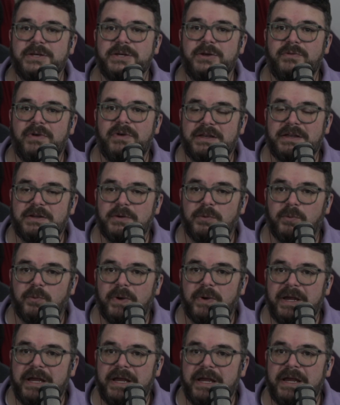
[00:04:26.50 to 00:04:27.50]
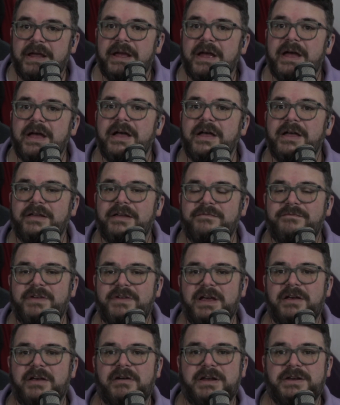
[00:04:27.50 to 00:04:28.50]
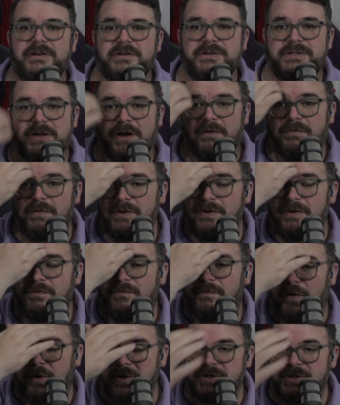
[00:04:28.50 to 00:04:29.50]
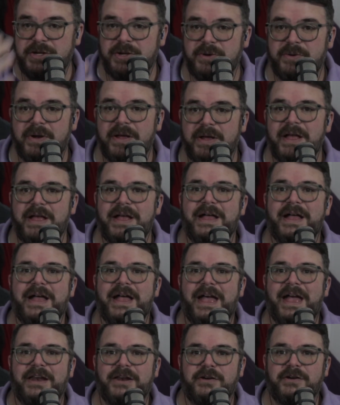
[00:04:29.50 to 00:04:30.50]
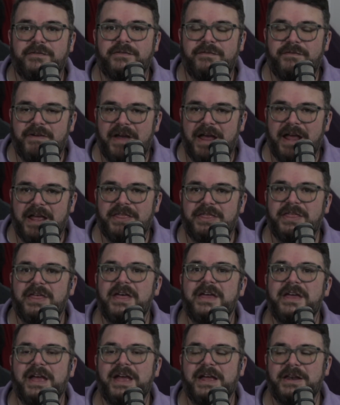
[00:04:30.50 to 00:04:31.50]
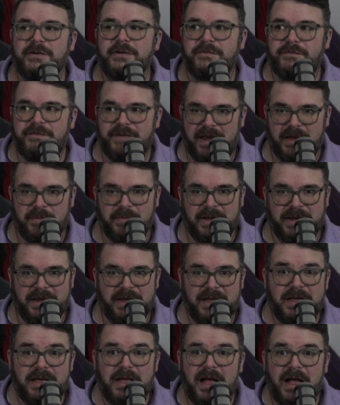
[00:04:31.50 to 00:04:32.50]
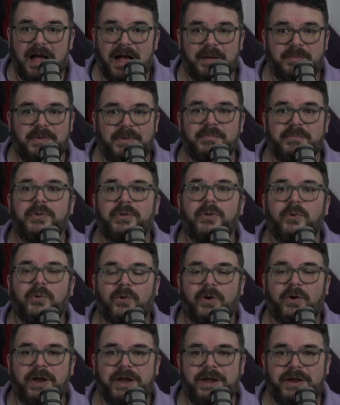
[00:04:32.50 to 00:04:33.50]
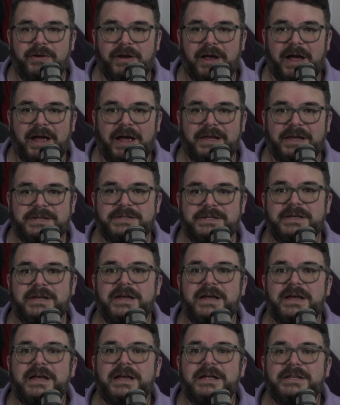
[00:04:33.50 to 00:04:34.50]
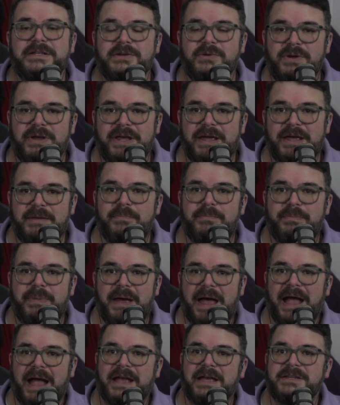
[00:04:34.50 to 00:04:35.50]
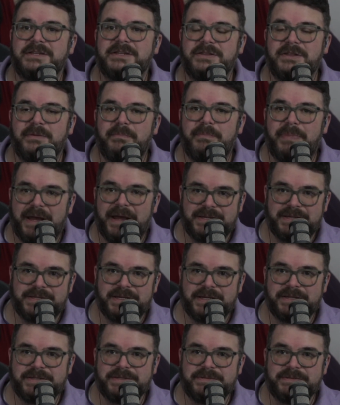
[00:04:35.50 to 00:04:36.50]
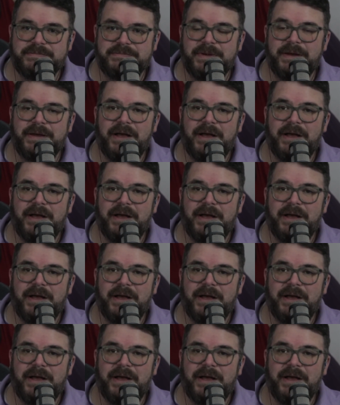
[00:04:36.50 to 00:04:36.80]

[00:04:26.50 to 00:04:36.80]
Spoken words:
So you've got to reinvigorate yourself in virtue and your faith and your family. I'm imploring you guys to get back to the basics.